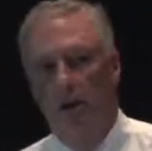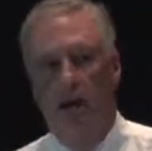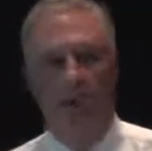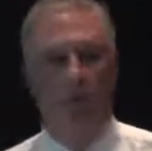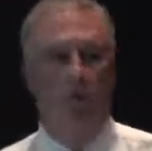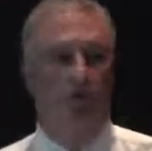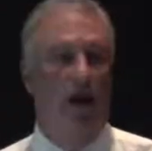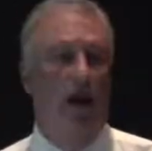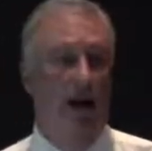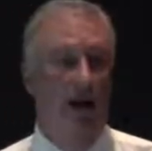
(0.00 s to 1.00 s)
And you'll
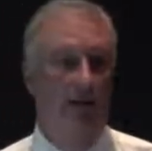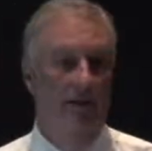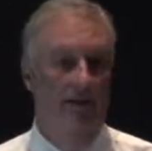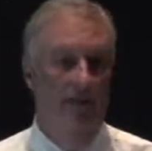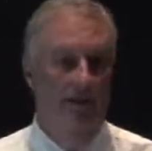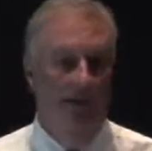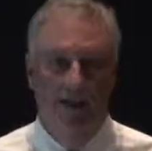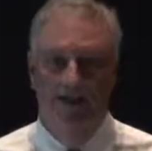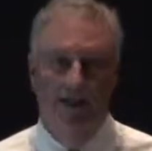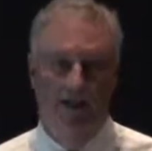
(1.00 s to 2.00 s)
find,
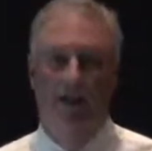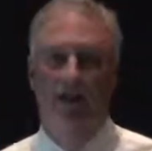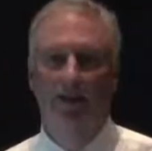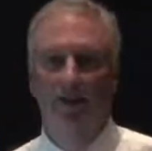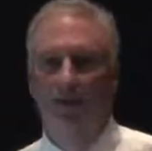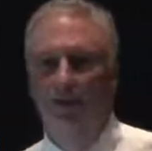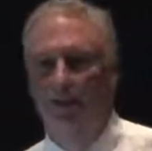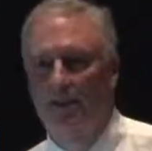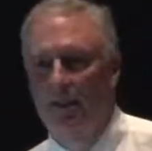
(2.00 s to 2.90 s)
as in the